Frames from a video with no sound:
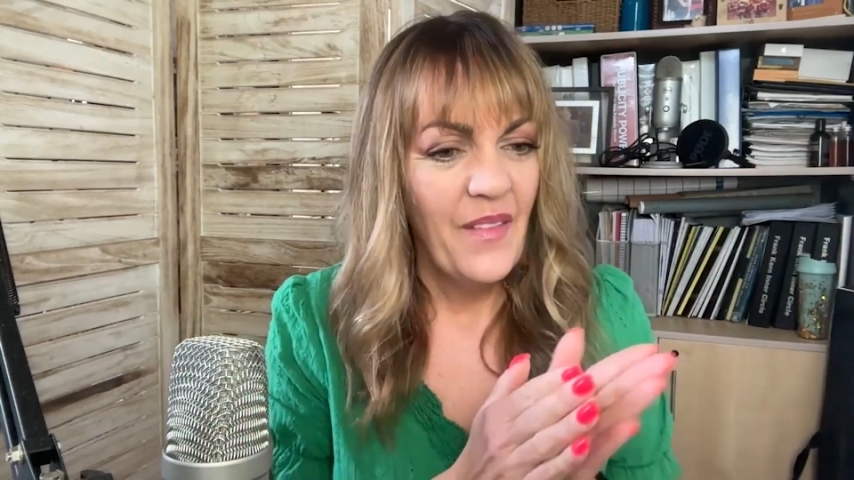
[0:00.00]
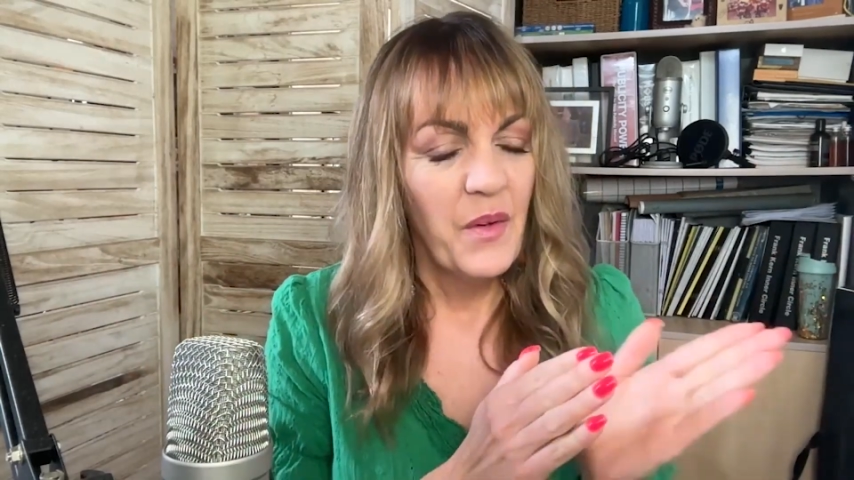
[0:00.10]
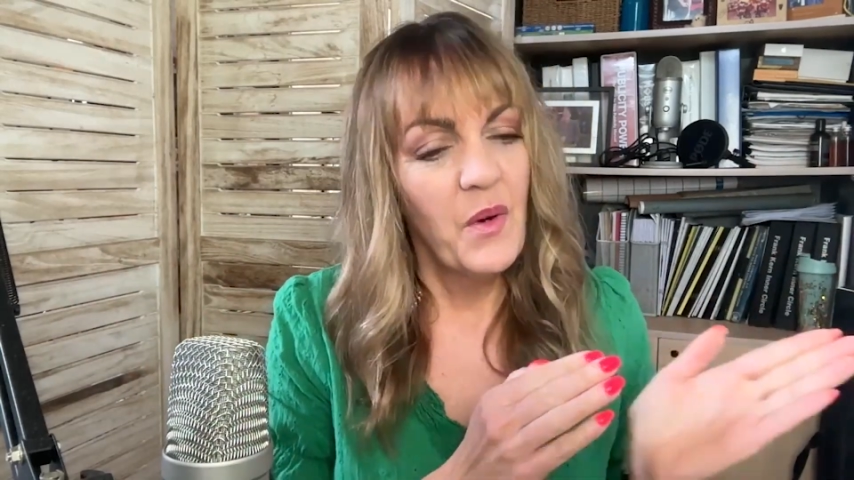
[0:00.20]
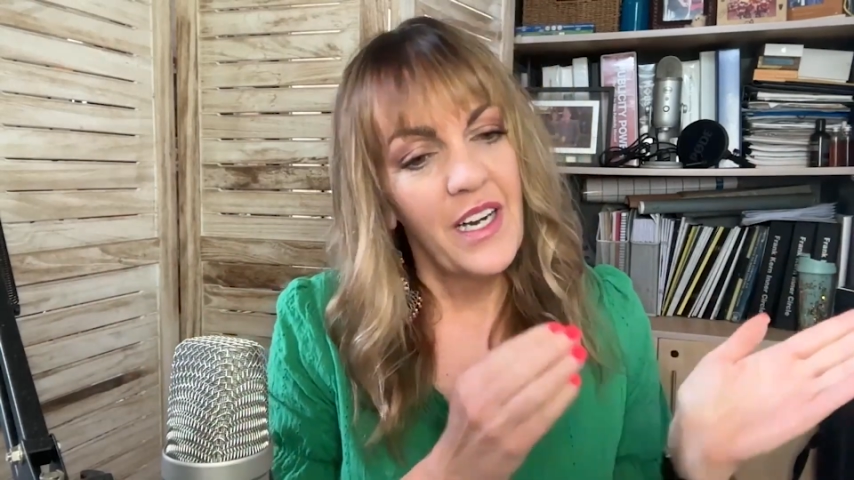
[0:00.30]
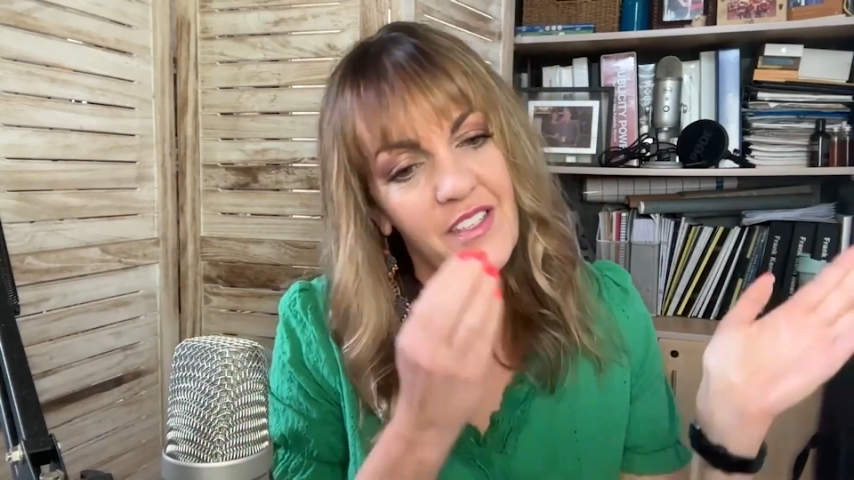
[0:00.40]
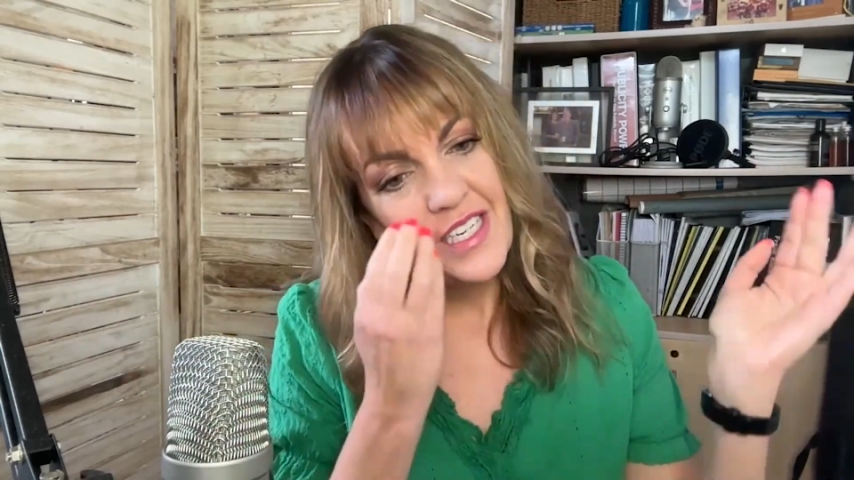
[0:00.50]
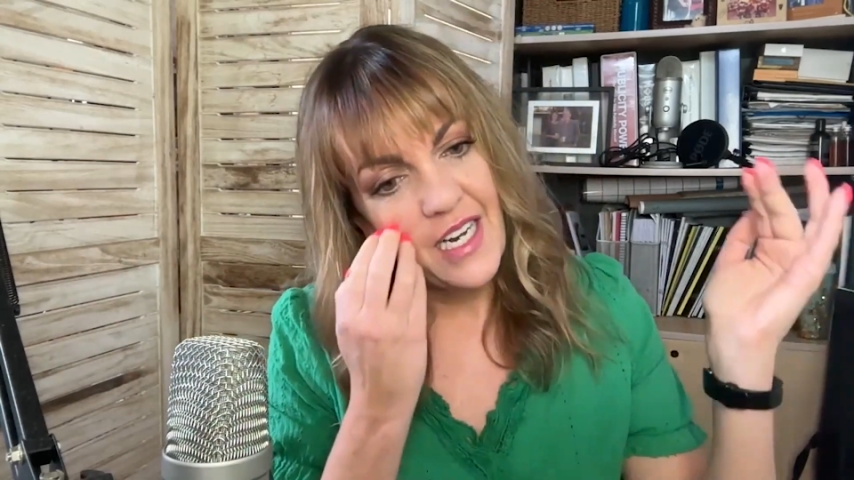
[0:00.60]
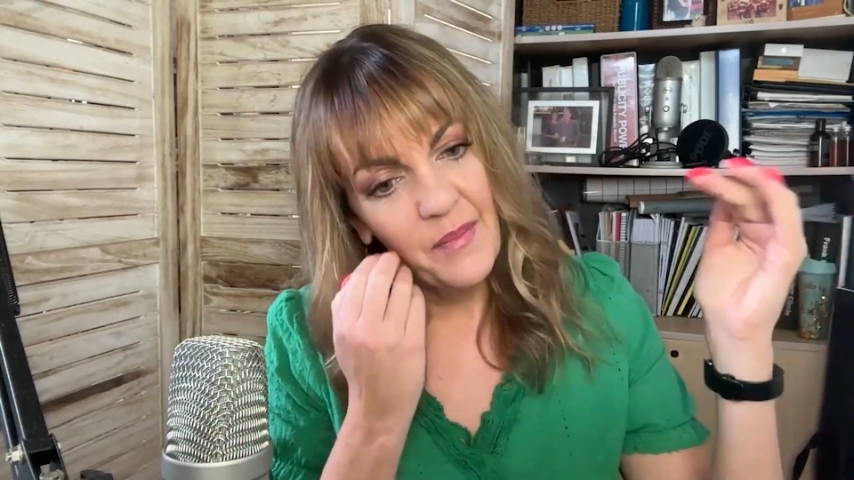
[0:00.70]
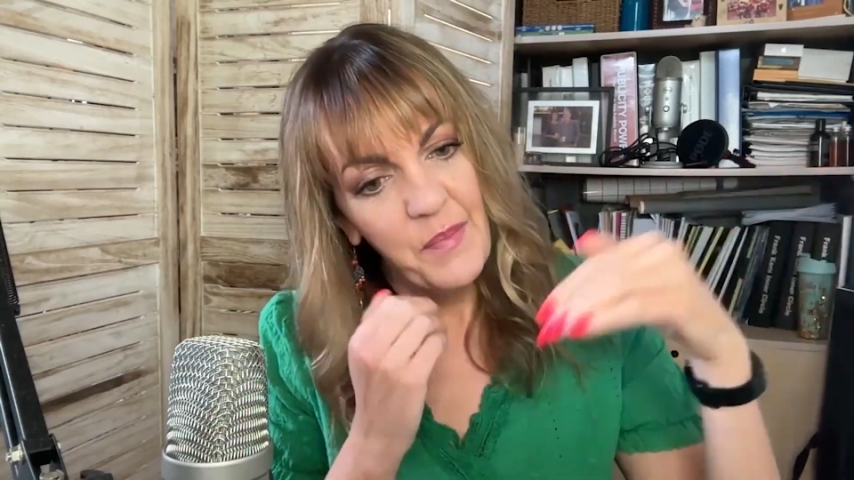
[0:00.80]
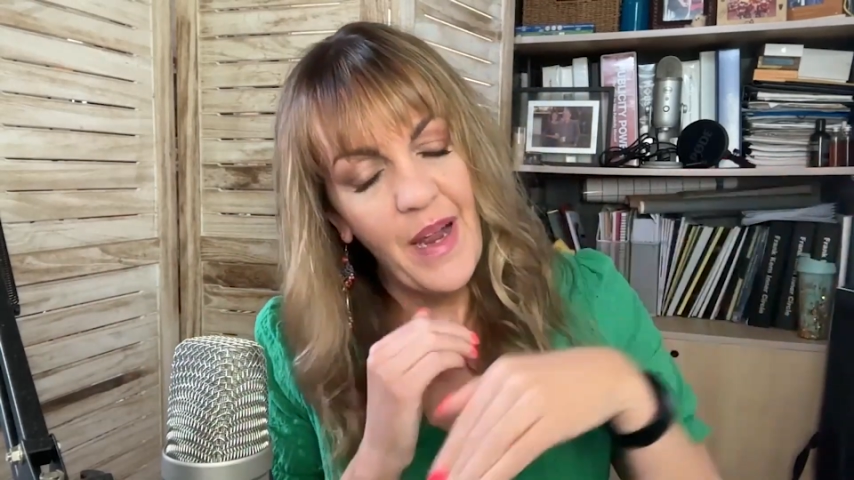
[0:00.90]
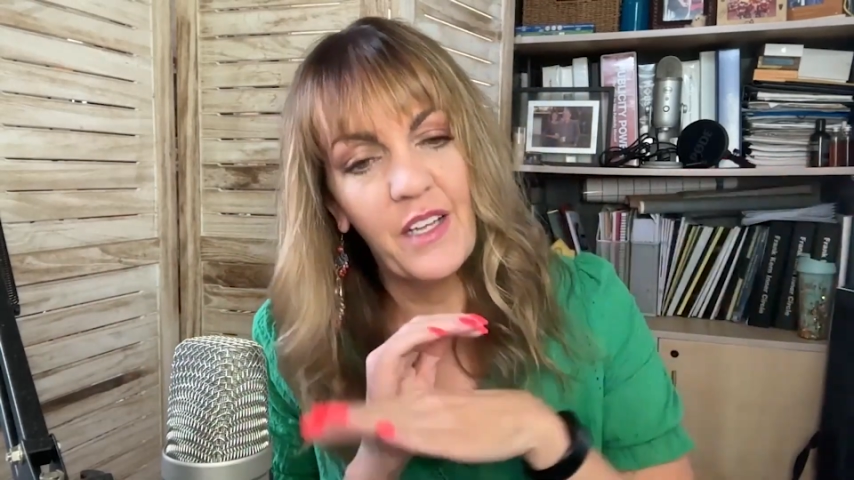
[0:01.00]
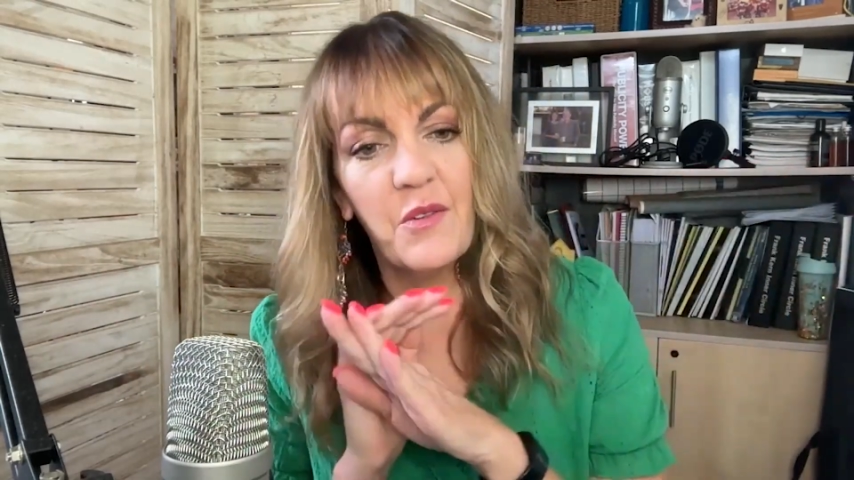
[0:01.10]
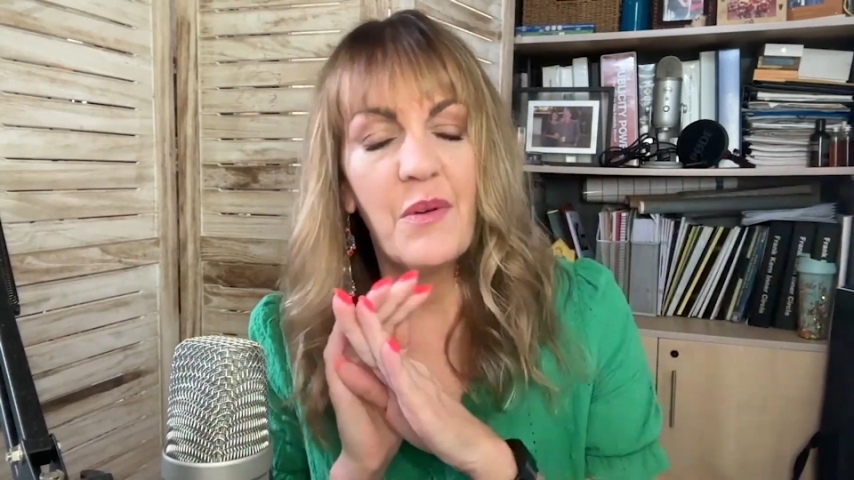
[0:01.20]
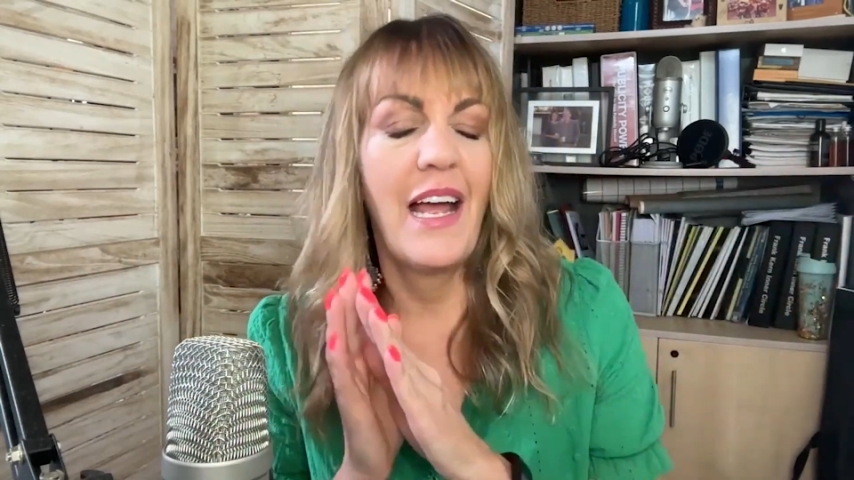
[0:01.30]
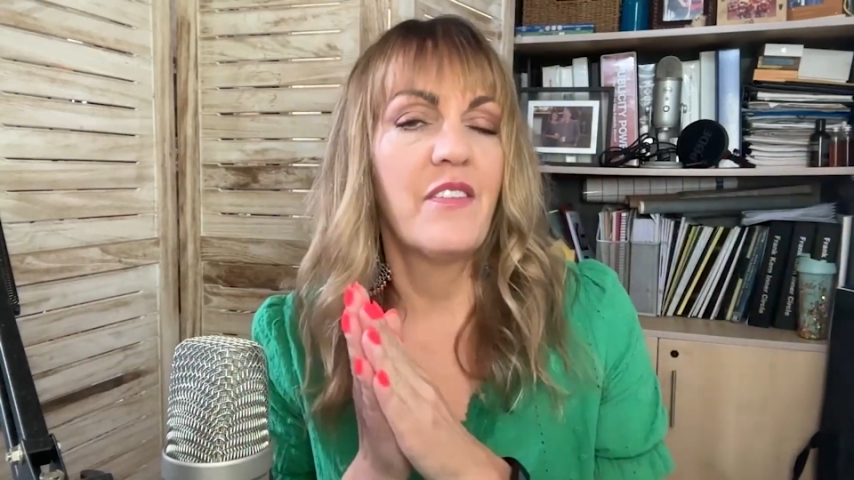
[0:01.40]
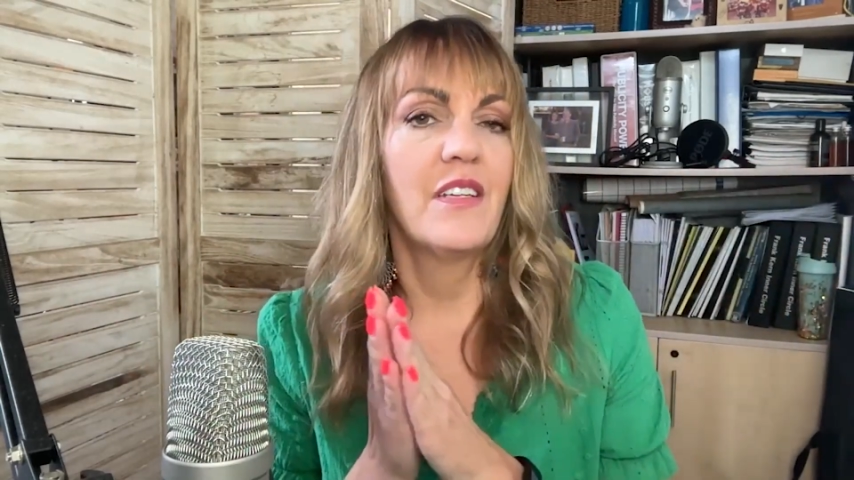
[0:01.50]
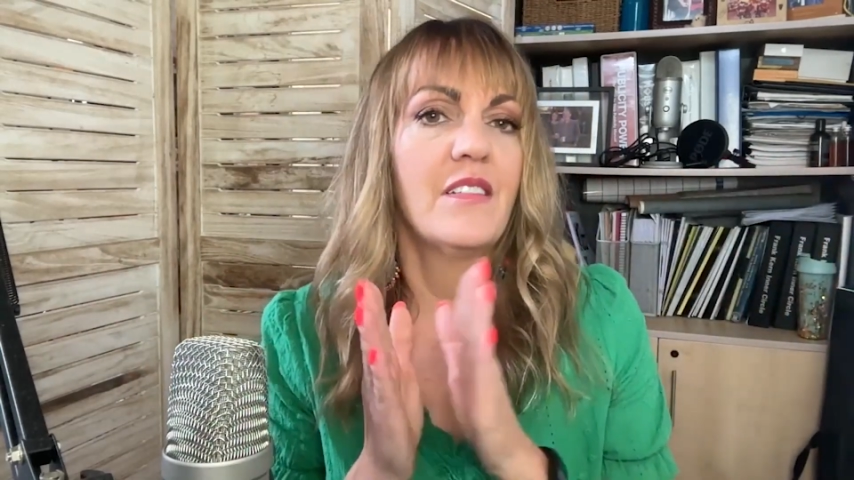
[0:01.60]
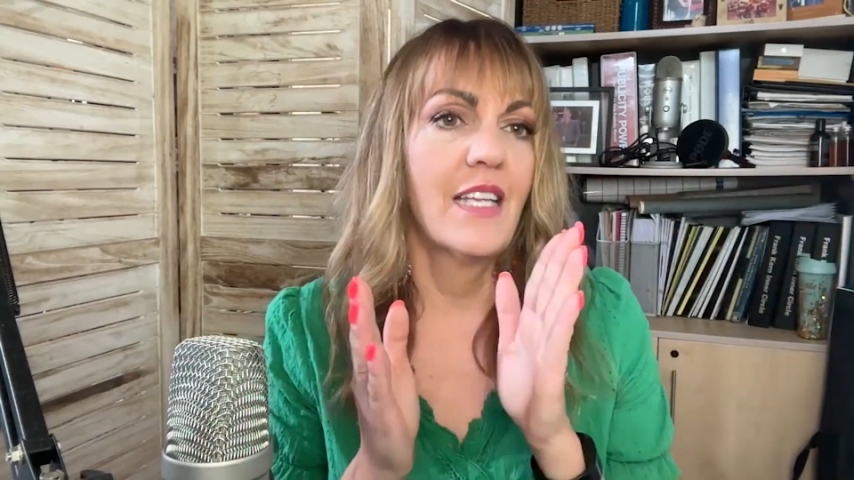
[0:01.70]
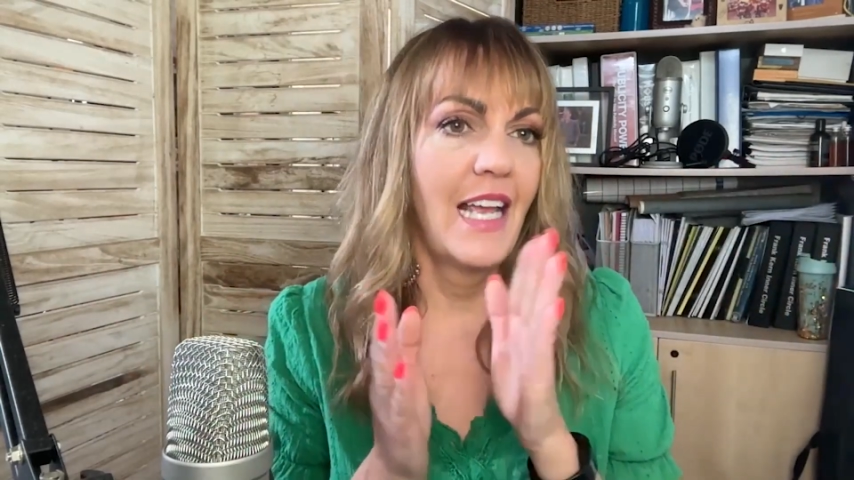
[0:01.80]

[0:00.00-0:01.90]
we're actually coming back through Athens,